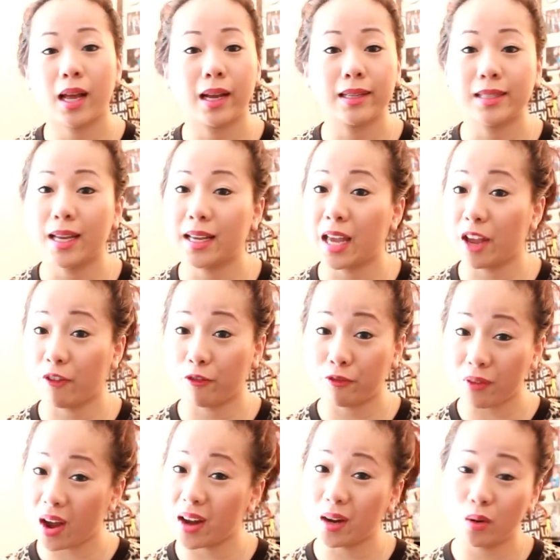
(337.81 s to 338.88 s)
Like I said, I can't
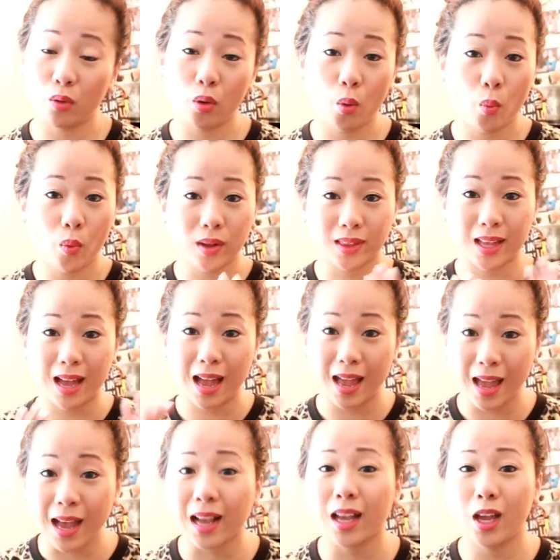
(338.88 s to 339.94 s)
find it. I don't know what the
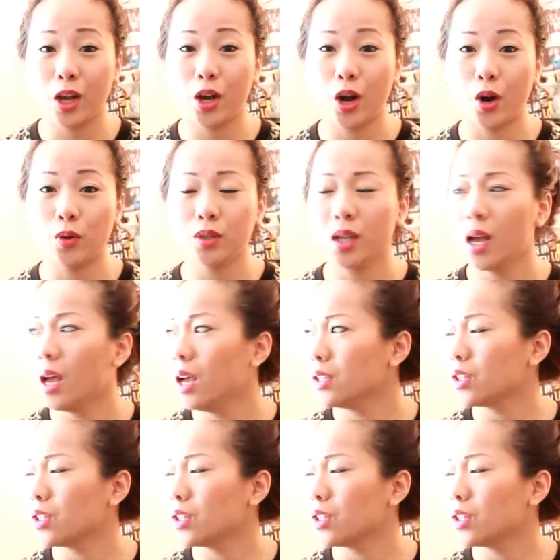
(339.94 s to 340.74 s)
heck it goes.